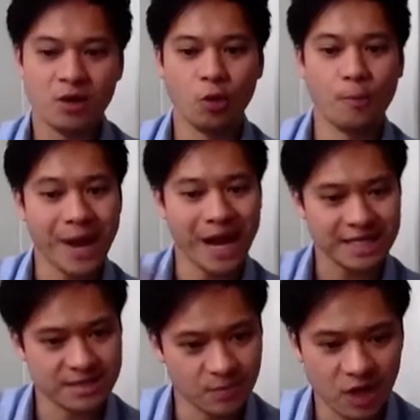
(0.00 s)
or
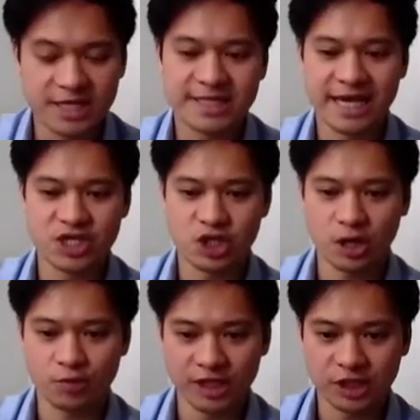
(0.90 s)
maximize a
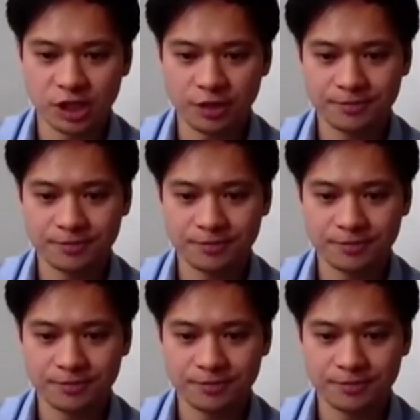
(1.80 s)
Sharpe ratio.